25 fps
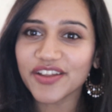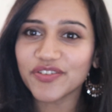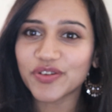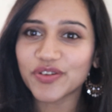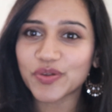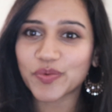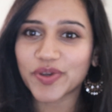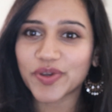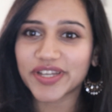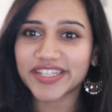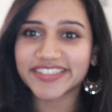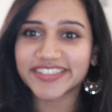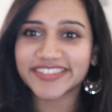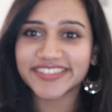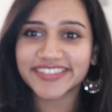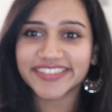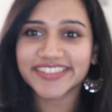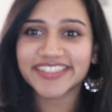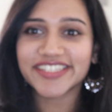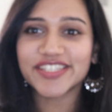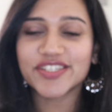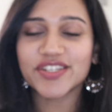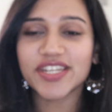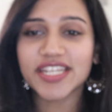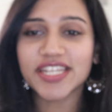everyone!
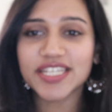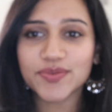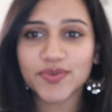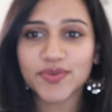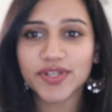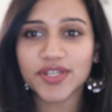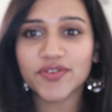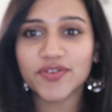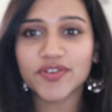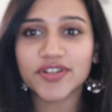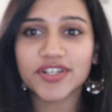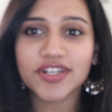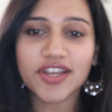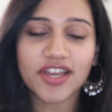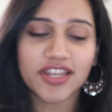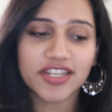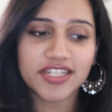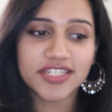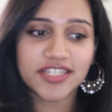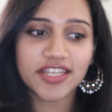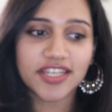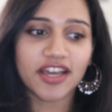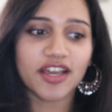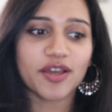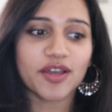Today's video we're gonna
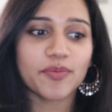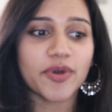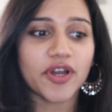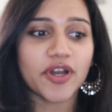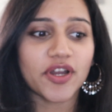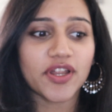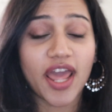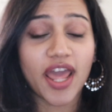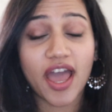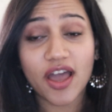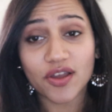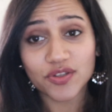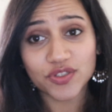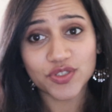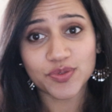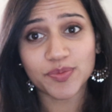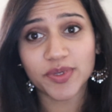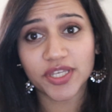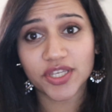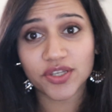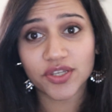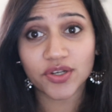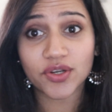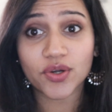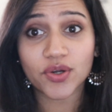talk about how to
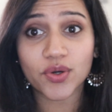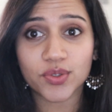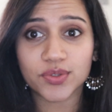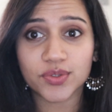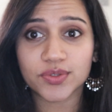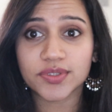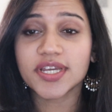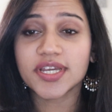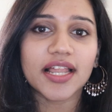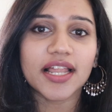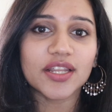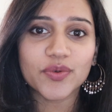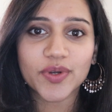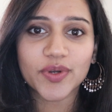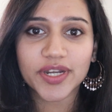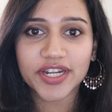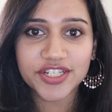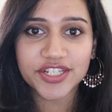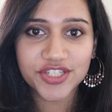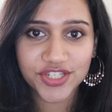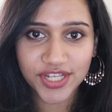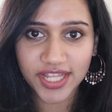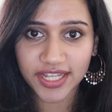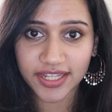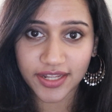make your own aloe
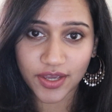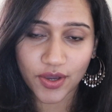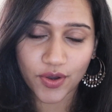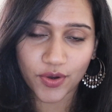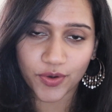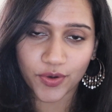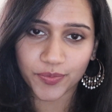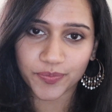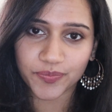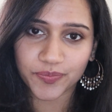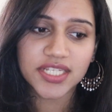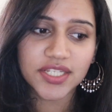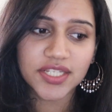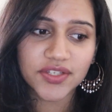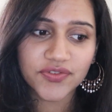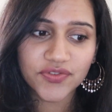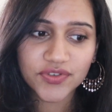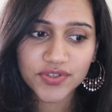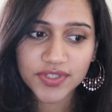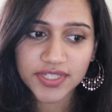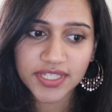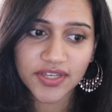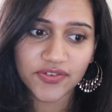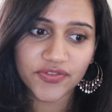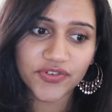vera gel at home. So if
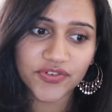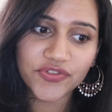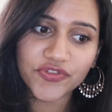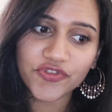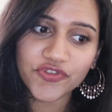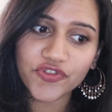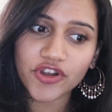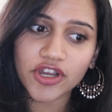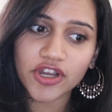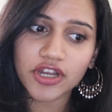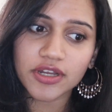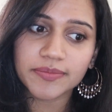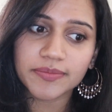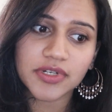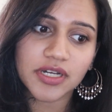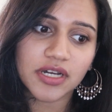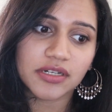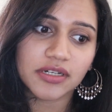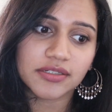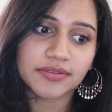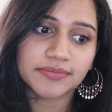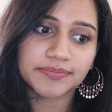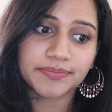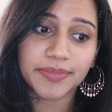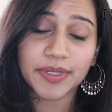you suffer from
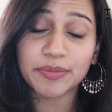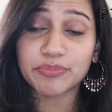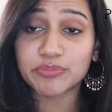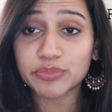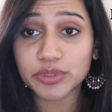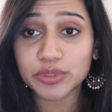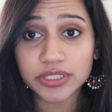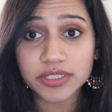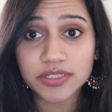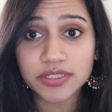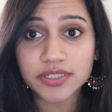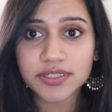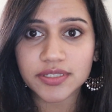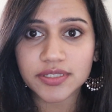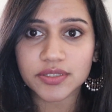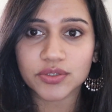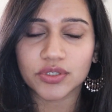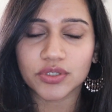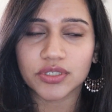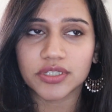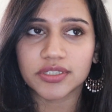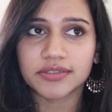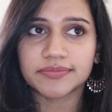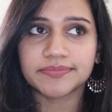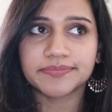pimples
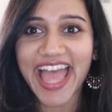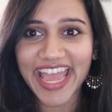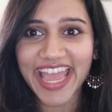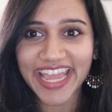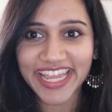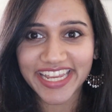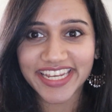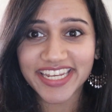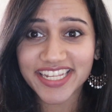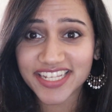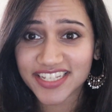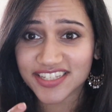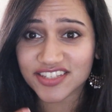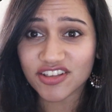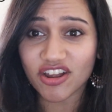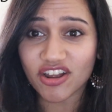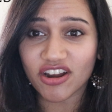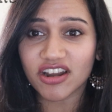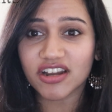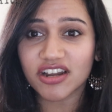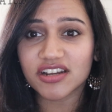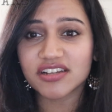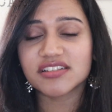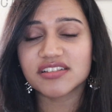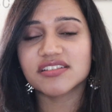or acne
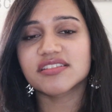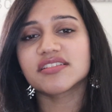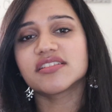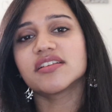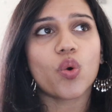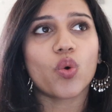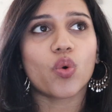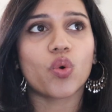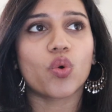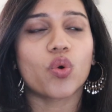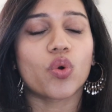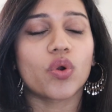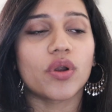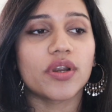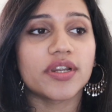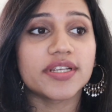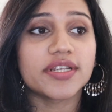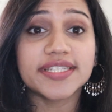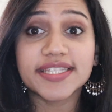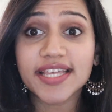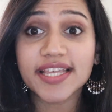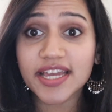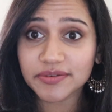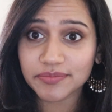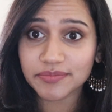scars or
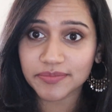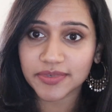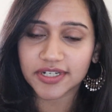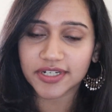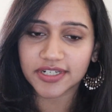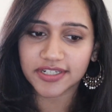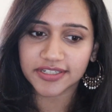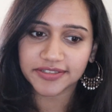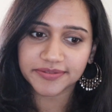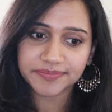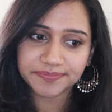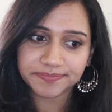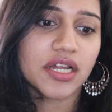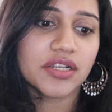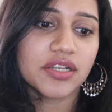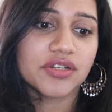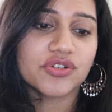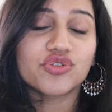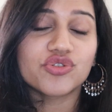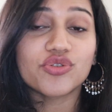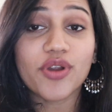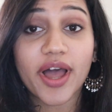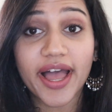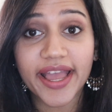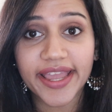sunburn,
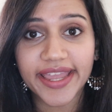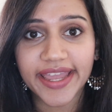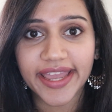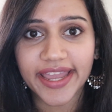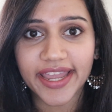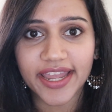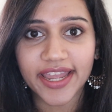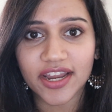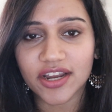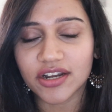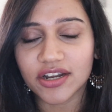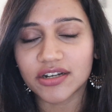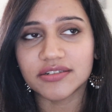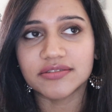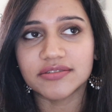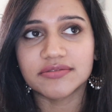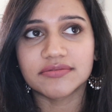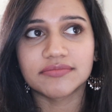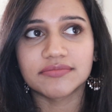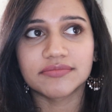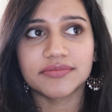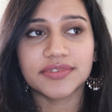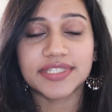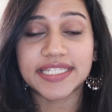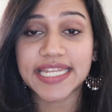dry hair,
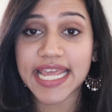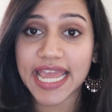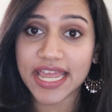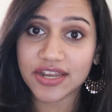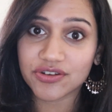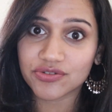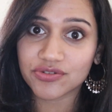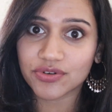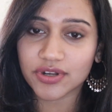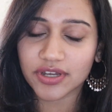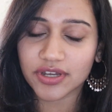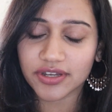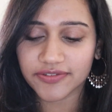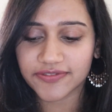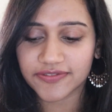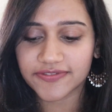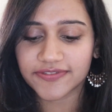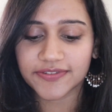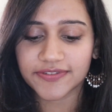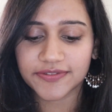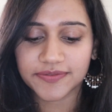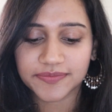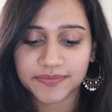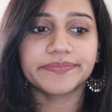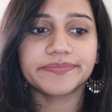
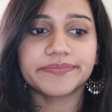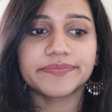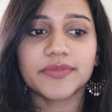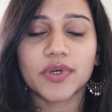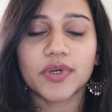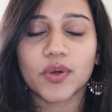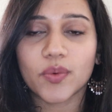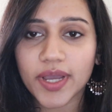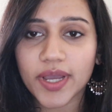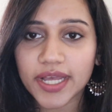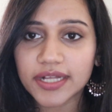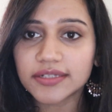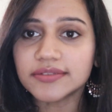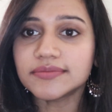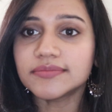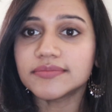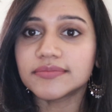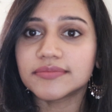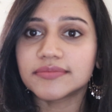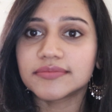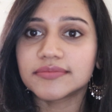dandruff, well,